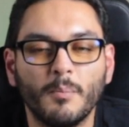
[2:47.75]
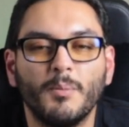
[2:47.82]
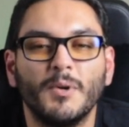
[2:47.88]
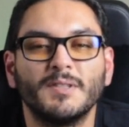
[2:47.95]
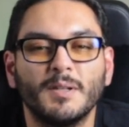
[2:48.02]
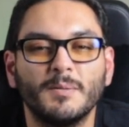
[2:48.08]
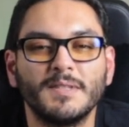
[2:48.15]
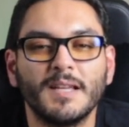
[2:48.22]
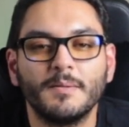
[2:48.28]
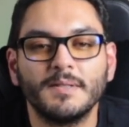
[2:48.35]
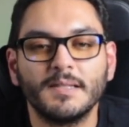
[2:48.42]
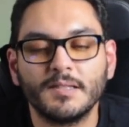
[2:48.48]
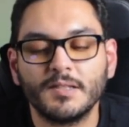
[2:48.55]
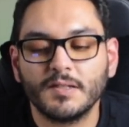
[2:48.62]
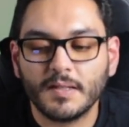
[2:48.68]
but sometimes
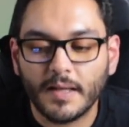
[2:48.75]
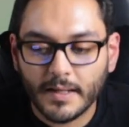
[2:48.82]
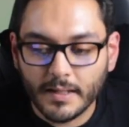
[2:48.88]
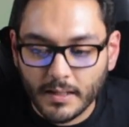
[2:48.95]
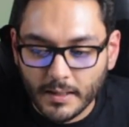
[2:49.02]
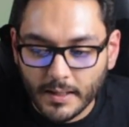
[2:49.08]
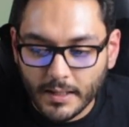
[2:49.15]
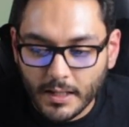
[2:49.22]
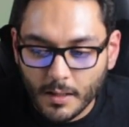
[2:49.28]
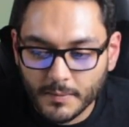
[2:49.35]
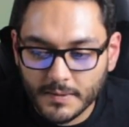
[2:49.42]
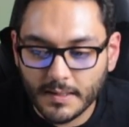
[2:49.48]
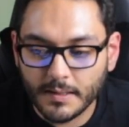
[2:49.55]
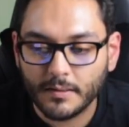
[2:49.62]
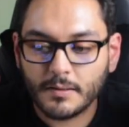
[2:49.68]
it's just like it
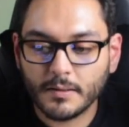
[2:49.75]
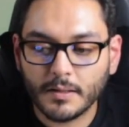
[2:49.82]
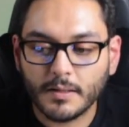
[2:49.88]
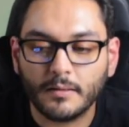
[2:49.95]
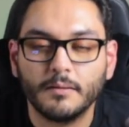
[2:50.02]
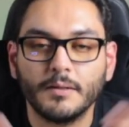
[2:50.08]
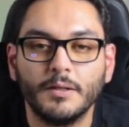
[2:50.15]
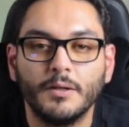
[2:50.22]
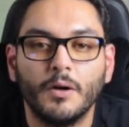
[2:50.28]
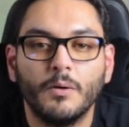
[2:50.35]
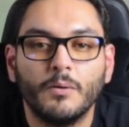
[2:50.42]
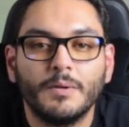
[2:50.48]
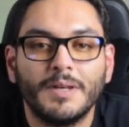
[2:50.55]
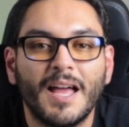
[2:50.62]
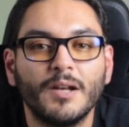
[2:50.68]
comes in, you
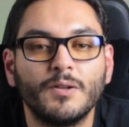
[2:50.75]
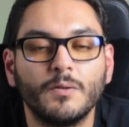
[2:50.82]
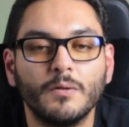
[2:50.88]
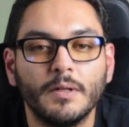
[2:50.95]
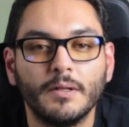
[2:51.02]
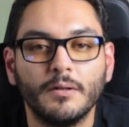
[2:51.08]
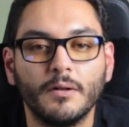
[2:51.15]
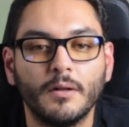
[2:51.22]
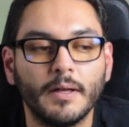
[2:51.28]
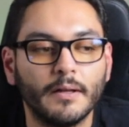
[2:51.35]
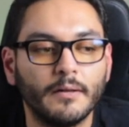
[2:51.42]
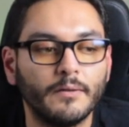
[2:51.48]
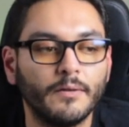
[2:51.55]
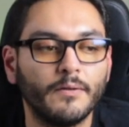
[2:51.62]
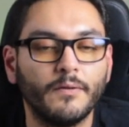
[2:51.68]
know, naturally, you know,
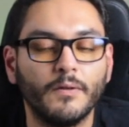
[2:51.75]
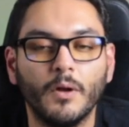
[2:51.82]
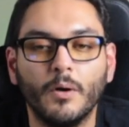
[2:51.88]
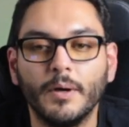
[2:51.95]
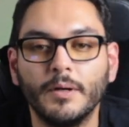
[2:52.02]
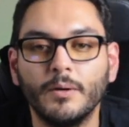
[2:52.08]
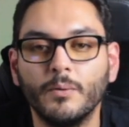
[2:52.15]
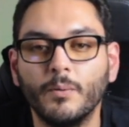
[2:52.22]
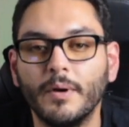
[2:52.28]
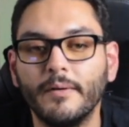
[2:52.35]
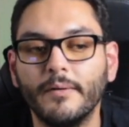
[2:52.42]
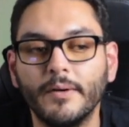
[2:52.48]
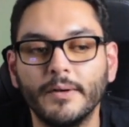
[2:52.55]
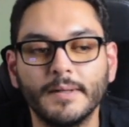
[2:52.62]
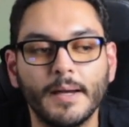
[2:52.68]
like the flowing
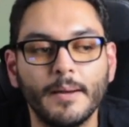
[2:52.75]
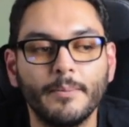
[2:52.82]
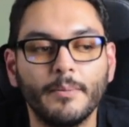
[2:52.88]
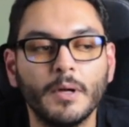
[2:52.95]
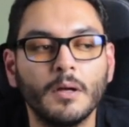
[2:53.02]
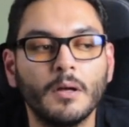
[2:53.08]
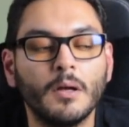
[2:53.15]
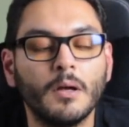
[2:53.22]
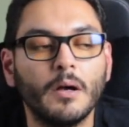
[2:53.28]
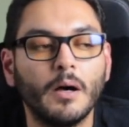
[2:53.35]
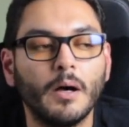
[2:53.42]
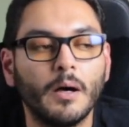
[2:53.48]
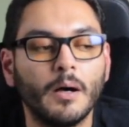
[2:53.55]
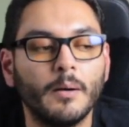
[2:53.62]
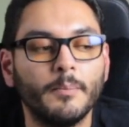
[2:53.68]
river type.
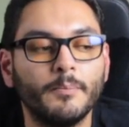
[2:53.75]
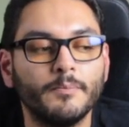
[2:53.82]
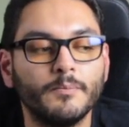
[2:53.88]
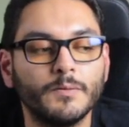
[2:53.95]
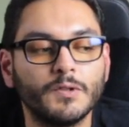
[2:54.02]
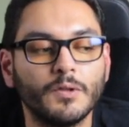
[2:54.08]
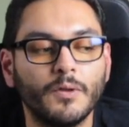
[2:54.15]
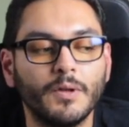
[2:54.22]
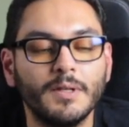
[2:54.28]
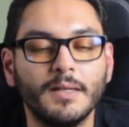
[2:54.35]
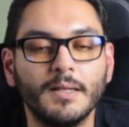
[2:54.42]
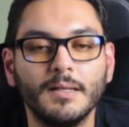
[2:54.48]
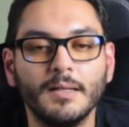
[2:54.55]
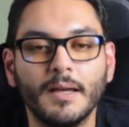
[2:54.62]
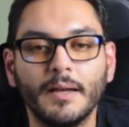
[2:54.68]
So the
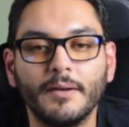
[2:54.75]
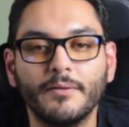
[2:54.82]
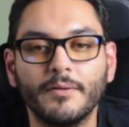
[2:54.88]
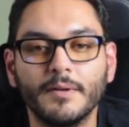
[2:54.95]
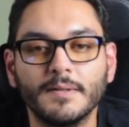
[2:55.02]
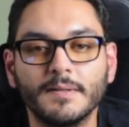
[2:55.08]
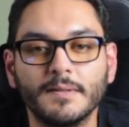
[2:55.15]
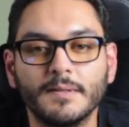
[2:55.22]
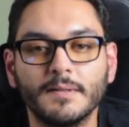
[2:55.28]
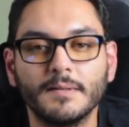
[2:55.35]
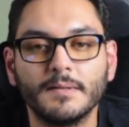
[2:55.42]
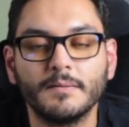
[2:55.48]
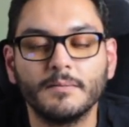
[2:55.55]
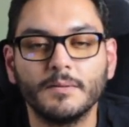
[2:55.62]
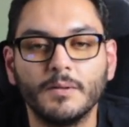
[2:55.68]
yin yang, for
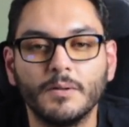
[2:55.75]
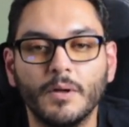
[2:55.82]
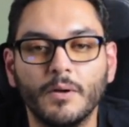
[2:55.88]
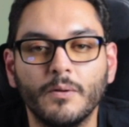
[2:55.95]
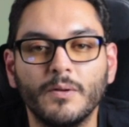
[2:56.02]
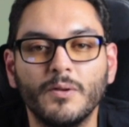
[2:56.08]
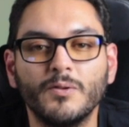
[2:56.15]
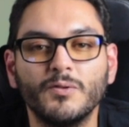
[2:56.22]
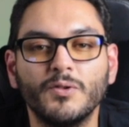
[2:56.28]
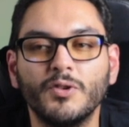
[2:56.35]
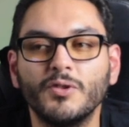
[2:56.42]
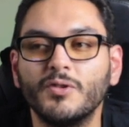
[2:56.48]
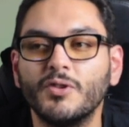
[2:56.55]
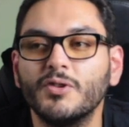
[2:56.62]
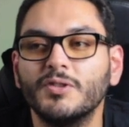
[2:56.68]
instance, you know,
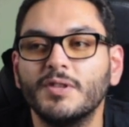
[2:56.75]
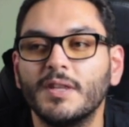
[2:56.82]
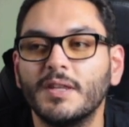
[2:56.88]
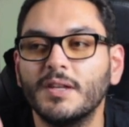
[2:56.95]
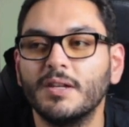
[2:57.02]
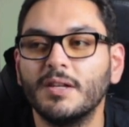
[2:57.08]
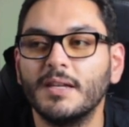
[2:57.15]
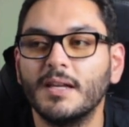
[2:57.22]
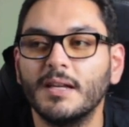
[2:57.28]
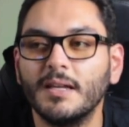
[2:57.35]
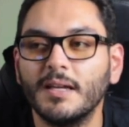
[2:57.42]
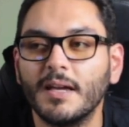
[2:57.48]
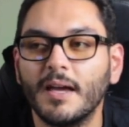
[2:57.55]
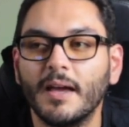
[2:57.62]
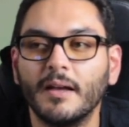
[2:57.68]
there's the
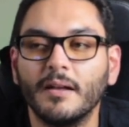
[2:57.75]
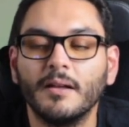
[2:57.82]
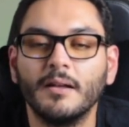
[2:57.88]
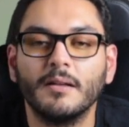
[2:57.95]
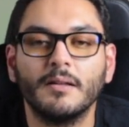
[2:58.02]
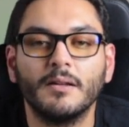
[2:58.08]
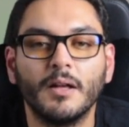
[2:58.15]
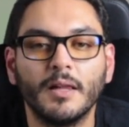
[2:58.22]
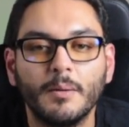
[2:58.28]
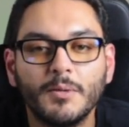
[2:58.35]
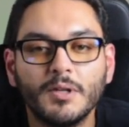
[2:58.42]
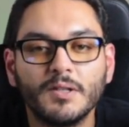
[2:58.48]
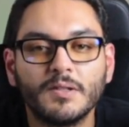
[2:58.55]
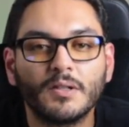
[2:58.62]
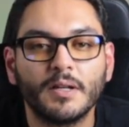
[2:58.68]
yin yang, you know, let me
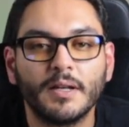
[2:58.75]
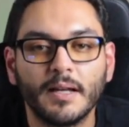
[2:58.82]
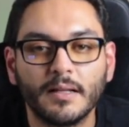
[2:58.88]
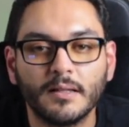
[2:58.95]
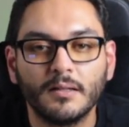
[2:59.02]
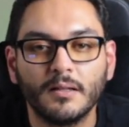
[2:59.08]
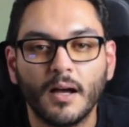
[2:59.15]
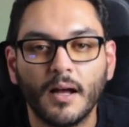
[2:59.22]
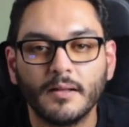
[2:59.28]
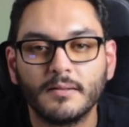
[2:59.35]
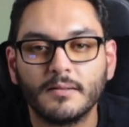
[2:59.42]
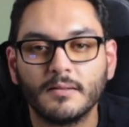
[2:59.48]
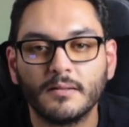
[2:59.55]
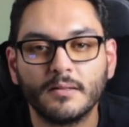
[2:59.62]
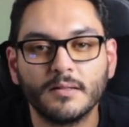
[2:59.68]
just connect the
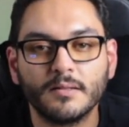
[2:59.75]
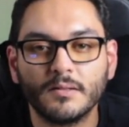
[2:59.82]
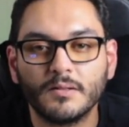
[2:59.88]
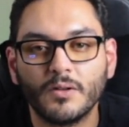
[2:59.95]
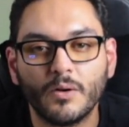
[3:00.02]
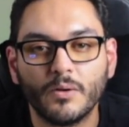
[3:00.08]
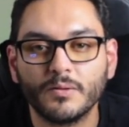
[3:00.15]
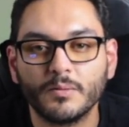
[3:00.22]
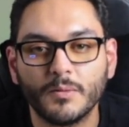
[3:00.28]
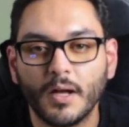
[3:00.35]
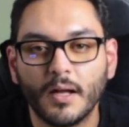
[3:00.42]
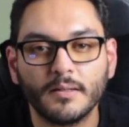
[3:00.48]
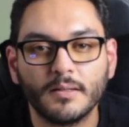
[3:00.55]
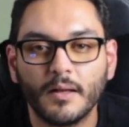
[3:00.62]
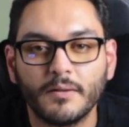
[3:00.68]
dots, just throw some
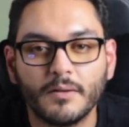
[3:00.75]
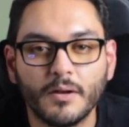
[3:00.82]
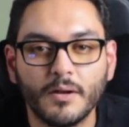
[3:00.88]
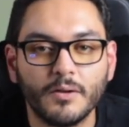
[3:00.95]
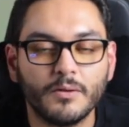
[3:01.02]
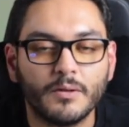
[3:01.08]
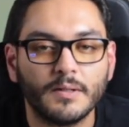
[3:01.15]
dots out there, you